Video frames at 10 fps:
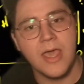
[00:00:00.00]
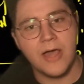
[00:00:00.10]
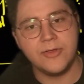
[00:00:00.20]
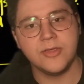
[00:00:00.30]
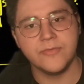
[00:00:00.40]

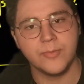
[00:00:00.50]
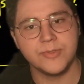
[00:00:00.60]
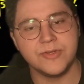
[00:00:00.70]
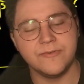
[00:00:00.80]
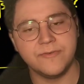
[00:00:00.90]
How do you convert
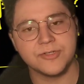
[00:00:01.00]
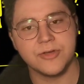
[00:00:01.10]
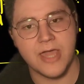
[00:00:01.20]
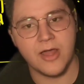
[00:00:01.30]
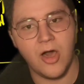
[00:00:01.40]
between a Fischer
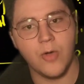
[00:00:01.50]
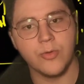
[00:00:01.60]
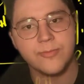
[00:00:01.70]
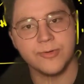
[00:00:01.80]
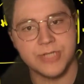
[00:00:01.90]
and a
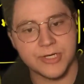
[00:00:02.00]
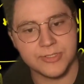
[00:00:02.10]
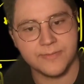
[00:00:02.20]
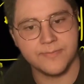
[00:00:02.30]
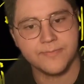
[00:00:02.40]
haworth
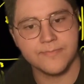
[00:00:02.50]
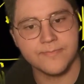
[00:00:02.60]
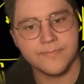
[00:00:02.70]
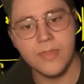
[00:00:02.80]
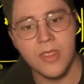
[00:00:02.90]
projection?
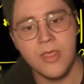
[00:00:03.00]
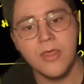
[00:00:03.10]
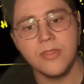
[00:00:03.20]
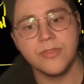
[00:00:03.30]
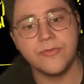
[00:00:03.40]

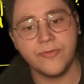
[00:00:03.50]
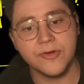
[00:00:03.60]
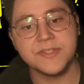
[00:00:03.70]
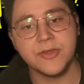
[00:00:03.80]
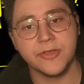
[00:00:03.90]
The
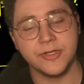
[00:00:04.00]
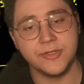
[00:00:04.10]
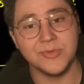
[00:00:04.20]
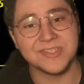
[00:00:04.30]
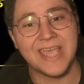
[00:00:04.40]
first thing you're
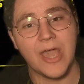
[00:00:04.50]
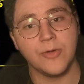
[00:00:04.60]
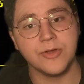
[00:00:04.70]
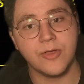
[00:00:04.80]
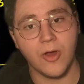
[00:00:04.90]
going to do is
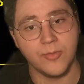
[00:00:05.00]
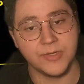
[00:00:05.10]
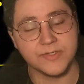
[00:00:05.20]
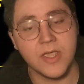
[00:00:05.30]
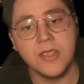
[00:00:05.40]
count your
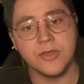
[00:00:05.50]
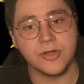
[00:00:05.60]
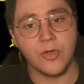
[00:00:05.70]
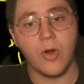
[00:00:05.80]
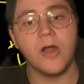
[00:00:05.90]
carbons.
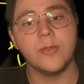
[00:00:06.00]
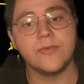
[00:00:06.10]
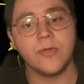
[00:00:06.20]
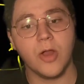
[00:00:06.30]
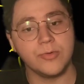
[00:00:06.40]
You're going to go
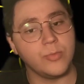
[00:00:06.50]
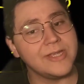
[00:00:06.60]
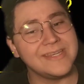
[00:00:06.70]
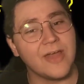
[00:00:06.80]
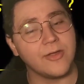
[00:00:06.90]
all the way from
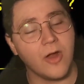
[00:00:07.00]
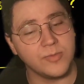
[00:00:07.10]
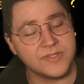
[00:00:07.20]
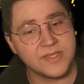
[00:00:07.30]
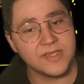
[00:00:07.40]
carbon 1 down to
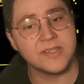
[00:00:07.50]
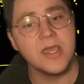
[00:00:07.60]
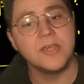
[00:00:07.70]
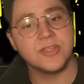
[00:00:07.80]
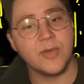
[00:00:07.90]
carbon
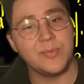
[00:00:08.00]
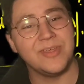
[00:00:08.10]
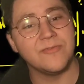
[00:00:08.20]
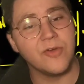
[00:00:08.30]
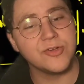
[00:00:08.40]
6 so that
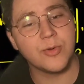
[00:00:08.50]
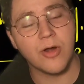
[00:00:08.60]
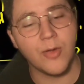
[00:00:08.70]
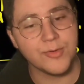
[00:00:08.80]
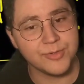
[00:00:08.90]
when we convert
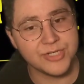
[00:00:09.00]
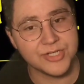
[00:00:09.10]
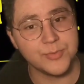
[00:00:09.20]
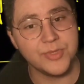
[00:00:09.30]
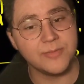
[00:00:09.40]
to our haworth
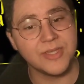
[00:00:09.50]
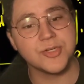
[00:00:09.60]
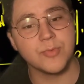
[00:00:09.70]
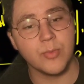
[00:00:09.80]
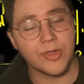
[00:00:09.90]
projection, we
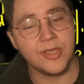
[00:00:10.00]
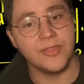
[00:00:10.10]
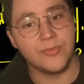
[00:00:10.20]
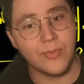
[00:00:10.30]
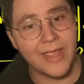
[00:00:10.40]
can make sure we're
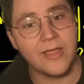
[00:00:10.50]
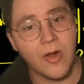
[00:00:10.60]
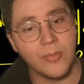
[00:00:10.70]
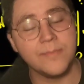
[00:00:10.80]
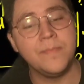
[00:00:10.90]
working on the
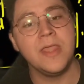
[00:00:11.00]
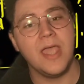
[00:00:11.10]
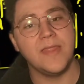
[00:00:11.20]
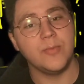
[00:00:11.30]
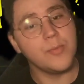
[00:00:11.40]
right carbon
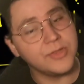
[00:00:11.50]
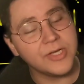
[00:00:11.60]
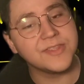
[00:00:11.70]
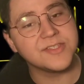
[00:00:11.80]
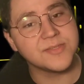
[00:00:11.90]
and that when
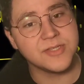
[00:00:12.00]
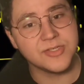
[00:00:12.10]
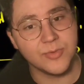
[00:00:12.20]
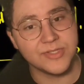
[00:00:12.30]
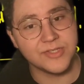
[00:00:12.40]
we look at the
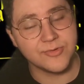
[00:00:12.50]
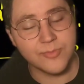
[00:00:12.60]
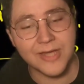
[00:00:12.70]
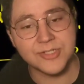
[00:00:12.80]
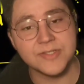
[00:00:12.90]
substituents
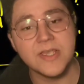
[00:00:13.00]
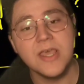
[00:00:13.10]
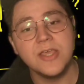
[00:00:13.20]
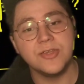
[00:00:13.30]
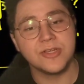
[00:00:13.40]
and the
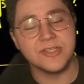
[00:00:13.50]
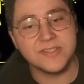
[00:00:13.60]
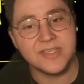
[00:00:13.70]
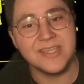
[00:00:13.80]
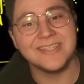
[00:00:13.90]
directions, you're
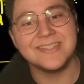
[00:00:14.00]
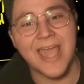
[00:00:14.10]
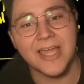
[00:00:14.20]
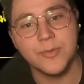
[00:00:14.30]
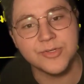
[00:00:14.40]
going to see
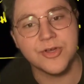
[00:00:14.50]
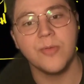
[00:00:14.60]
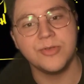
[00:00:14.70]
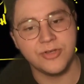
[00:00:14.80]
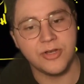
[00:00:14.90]
exactly
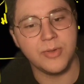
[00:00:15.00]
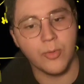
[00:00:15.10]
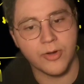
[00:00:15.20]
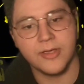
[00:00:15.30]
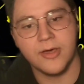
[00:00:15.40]
which carbon you need
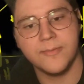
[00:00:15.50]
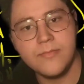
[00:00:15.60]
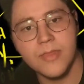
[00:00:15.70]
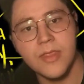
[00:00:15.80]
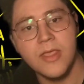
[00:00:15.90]
to be working on.